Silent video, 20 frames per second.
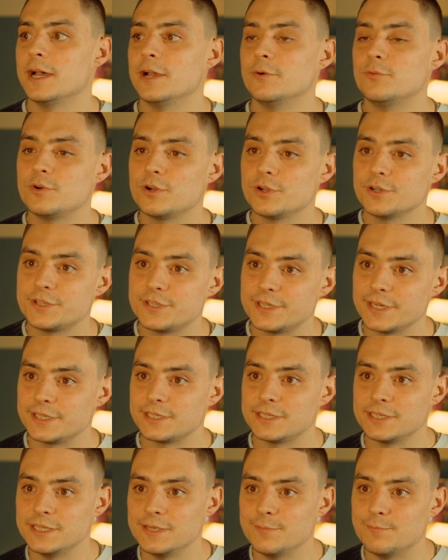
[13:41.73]
I will
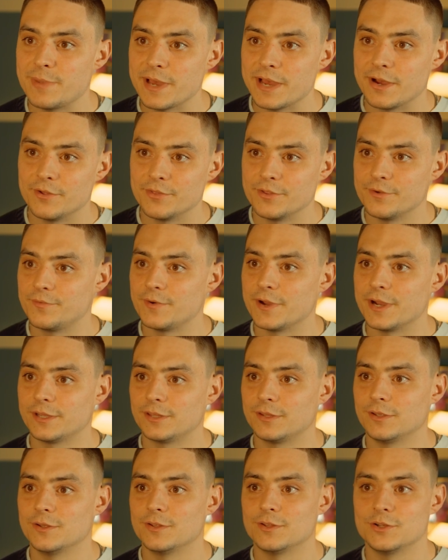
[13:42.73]
consistently bet on the
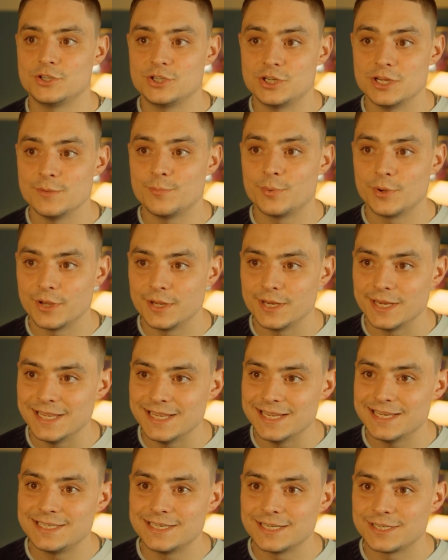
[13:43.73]
fact that the cheaper and
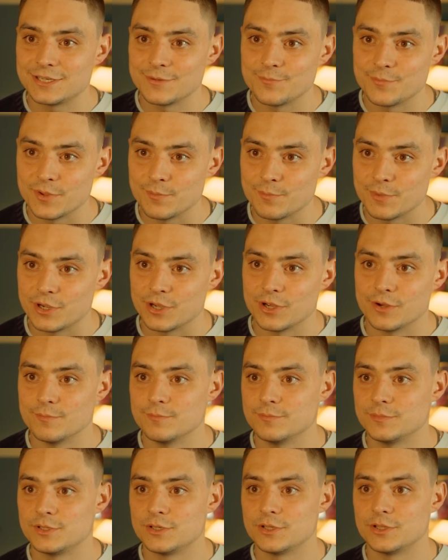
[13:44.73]
easier something
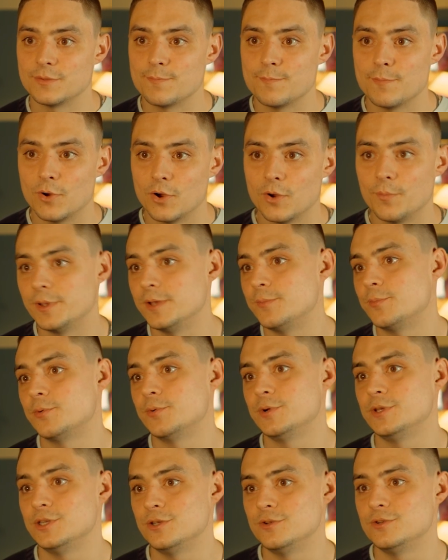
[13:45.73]
becomes, the more
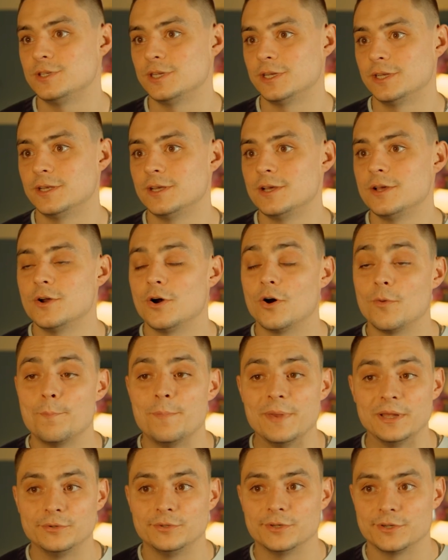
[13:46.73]
people use it or
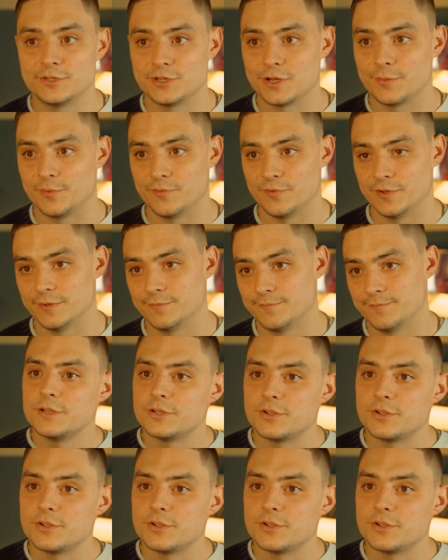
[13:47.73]
build on top of it.